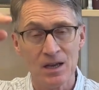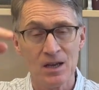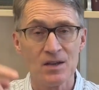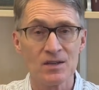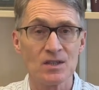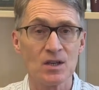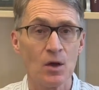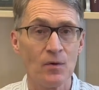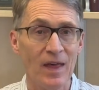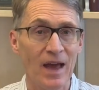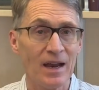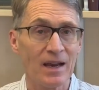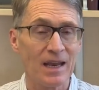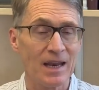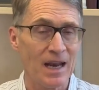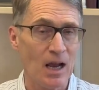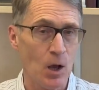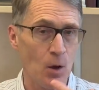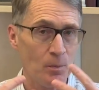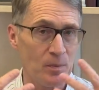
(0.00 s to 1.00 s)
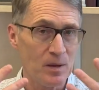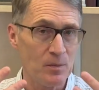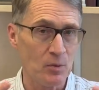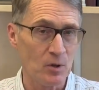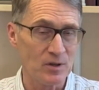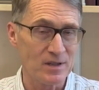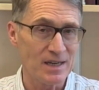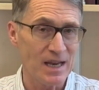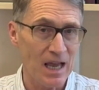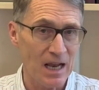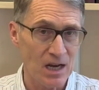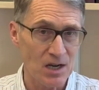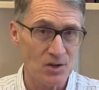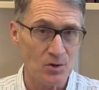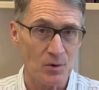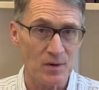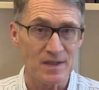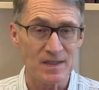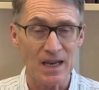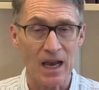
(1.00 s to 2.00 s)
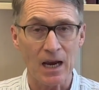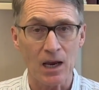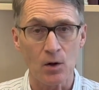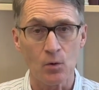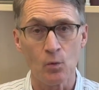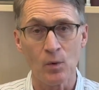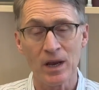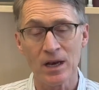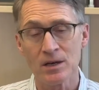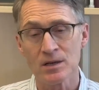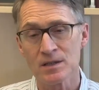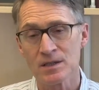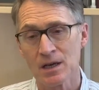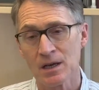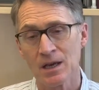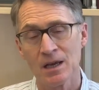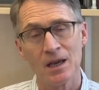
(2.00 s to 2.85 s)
So that can help people to get into a second wind,